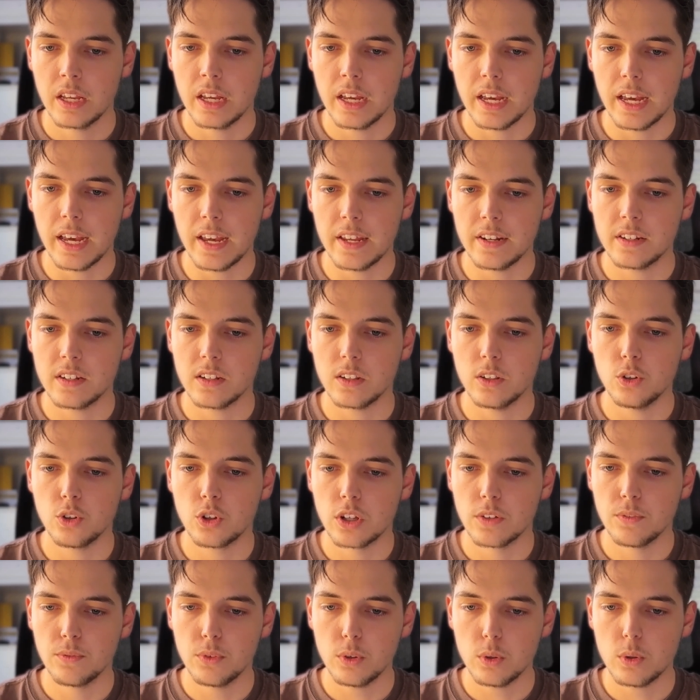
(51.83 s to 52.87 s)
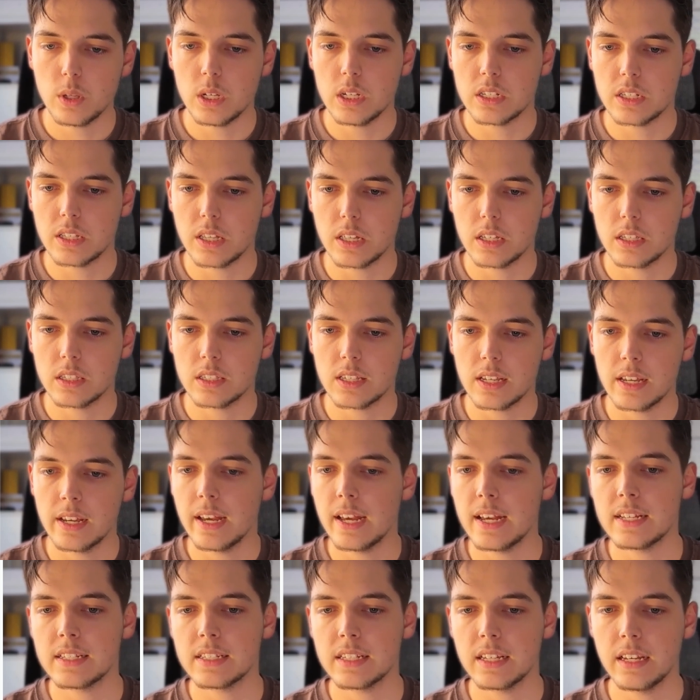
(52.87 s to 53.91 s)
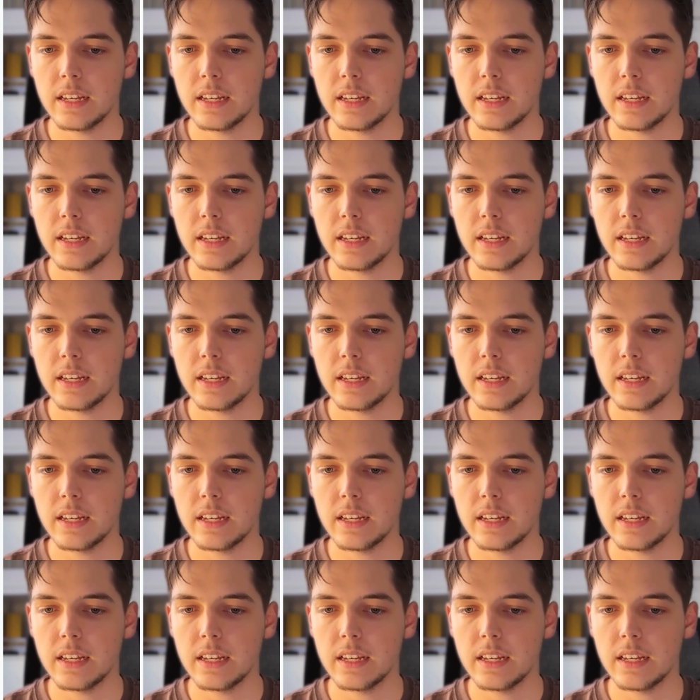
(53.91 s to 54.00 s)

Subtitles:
And you can view these things as